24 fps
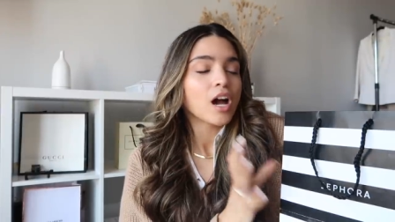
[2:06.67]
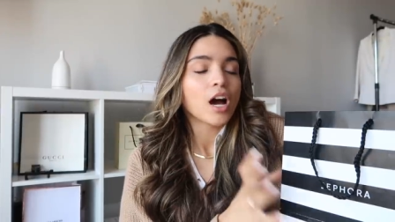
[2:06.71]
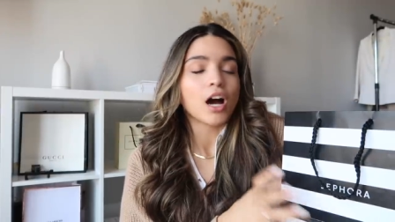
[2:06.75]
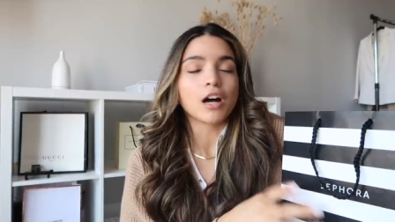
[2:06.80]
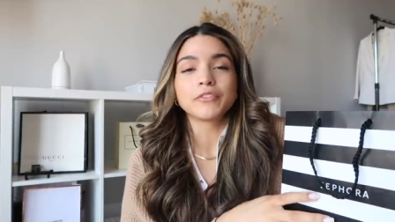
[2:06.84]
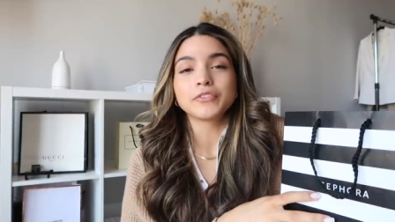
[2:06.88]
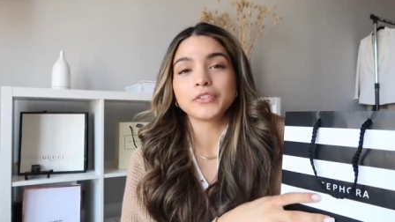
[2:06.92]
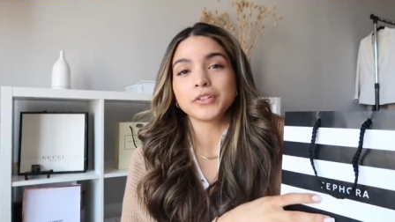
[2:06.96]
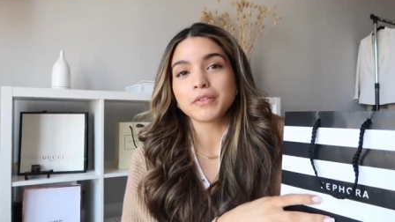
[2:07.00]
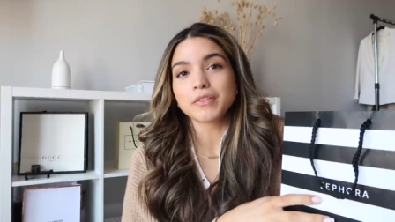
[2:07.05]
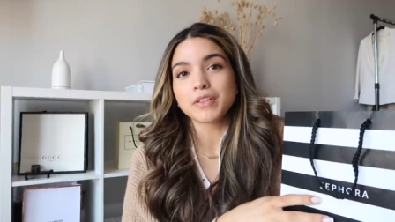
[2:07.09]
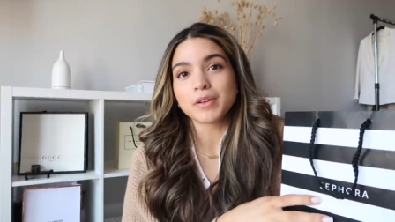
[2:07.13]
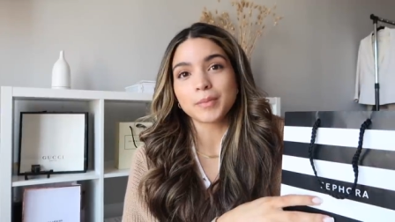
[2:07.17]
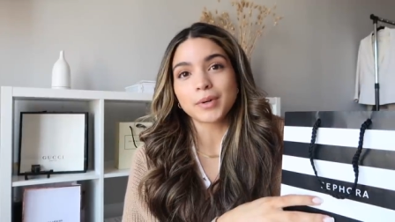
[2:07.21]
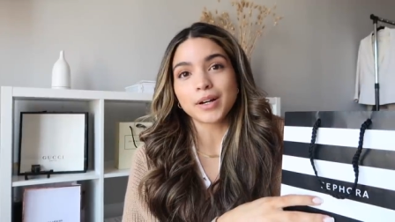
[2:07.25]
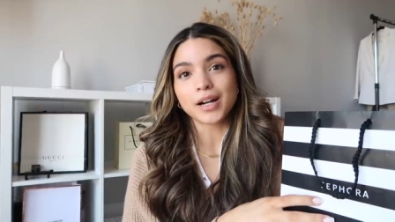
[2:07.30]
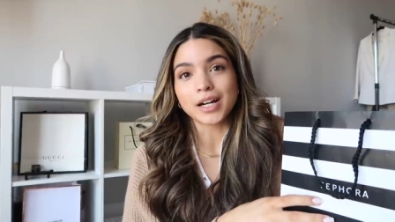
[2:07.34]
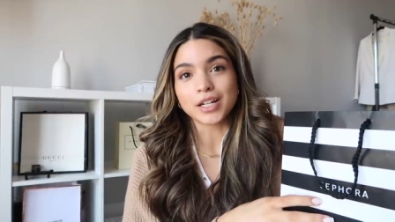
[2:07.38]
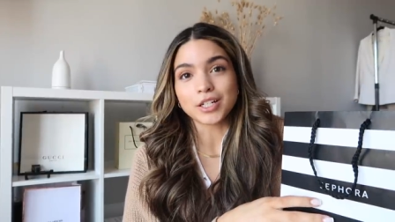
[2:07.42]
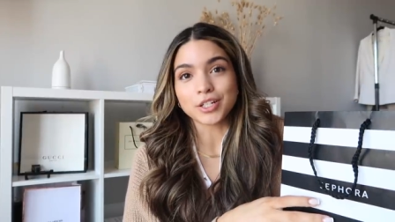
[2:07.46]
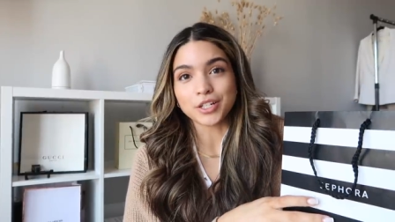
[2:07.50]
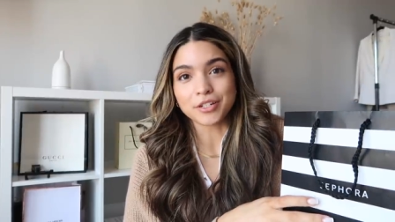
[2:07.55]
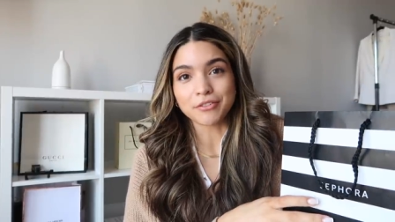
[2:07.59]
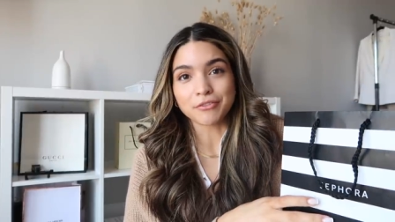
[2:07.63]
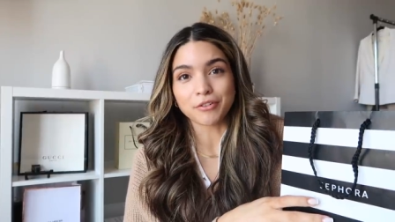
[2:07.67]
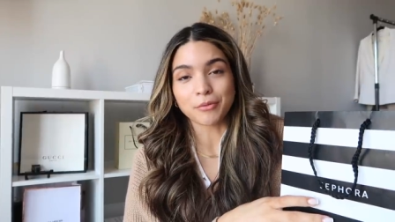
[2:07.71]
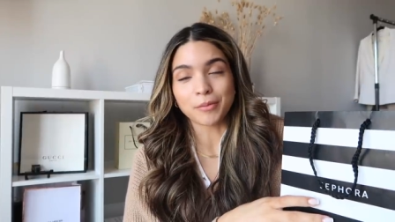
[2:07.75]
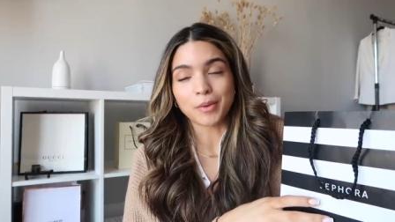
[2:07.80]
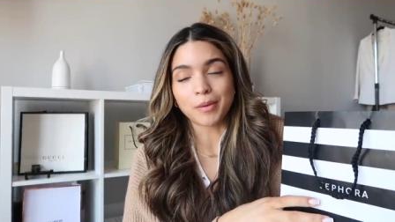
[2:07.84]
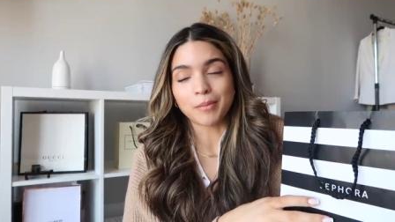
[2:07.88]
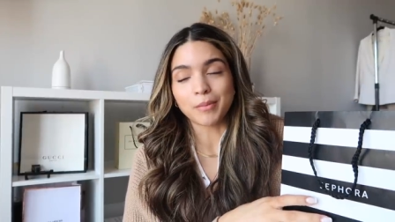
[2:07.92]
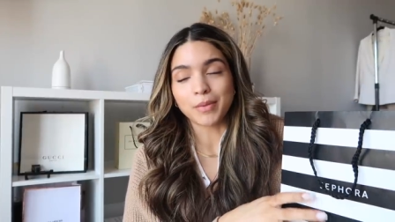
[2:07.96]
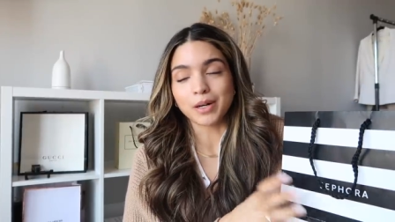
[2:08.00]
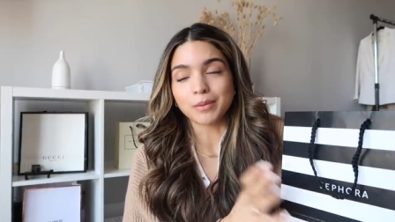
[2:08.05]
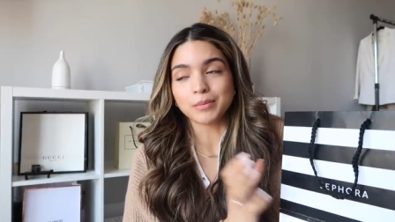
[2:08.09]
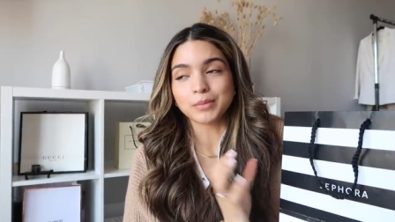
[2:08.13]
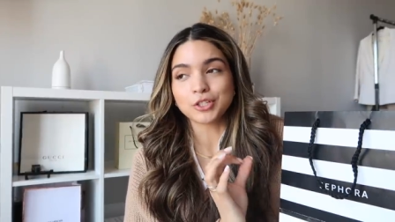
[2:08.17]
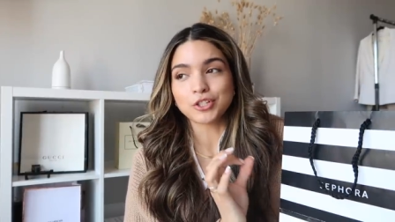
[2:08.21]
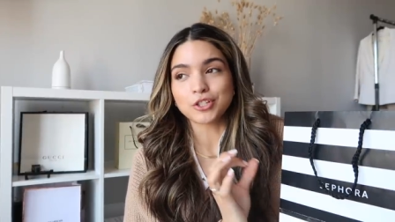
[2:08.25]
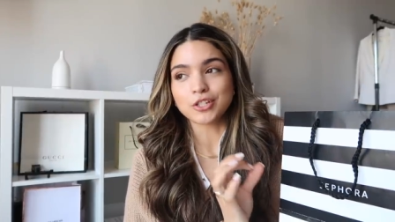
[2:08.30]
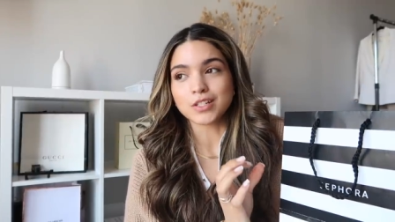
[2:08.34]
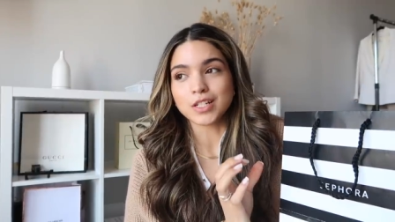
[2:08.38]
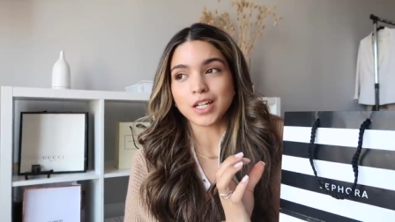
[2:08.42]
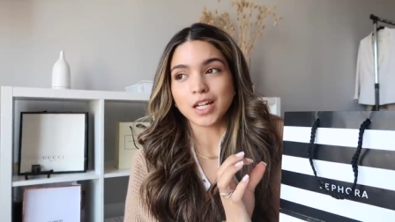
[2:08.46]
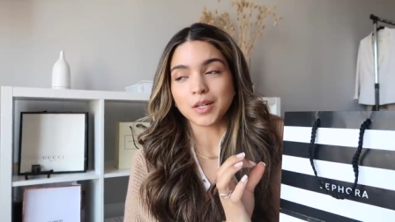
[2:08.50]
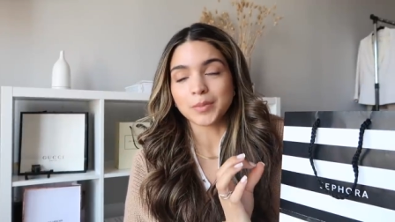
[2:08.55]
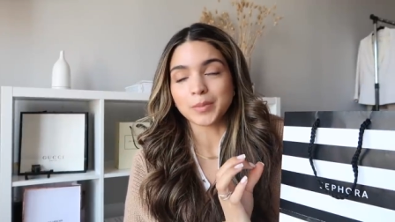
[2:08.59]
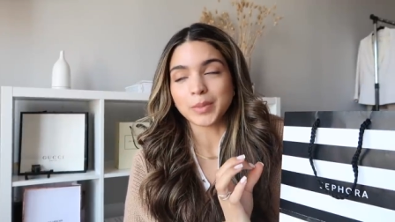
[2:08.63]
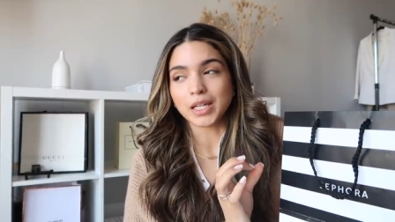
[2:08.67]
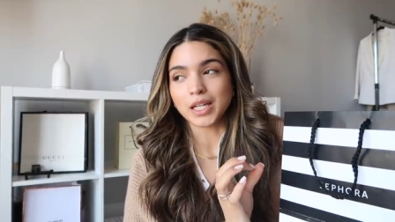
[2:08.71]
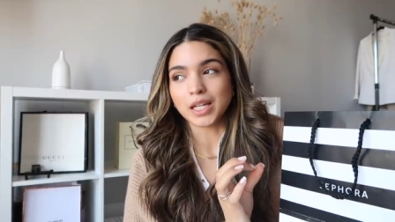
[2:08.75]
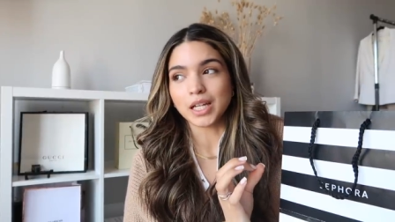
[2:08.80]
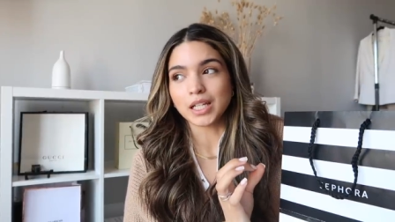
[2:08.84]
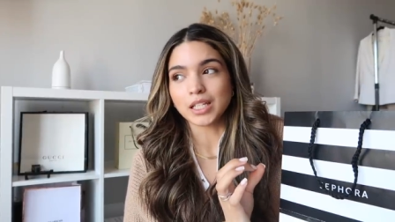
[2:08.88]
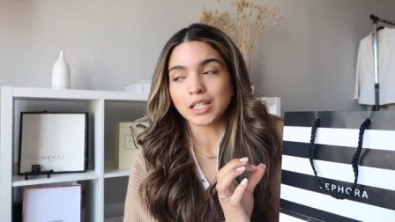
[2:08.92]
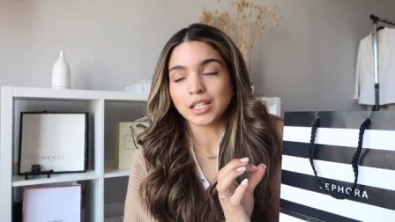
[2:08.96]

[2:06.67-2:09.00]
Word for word: A few of them are actually from my mom. She's kind of being